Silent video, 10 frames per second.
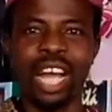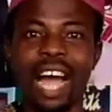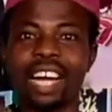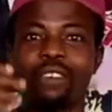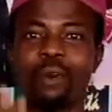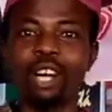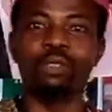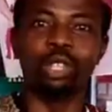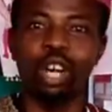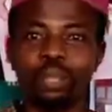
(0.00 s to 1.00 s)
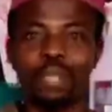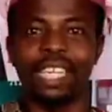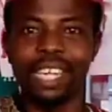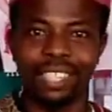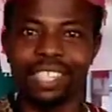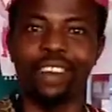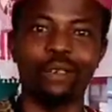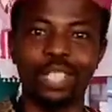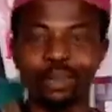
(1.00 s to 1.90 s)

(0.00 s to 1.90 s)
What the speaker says: and everybody will just be hitting, and